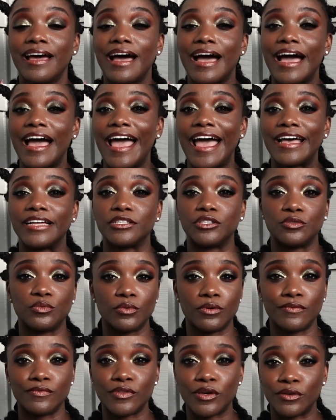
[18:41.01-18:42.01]
I had
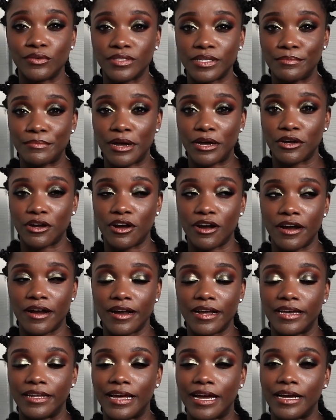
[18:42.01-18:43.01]
two of those in my
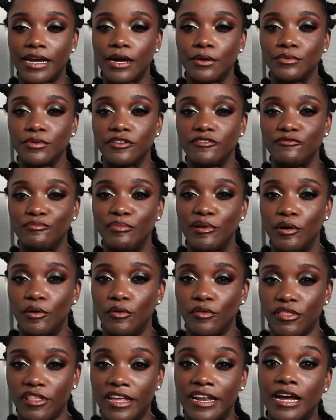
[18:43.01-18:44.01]
cart and I got rid of
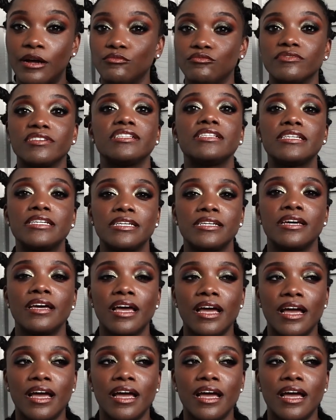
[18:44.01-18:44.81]
both. And I really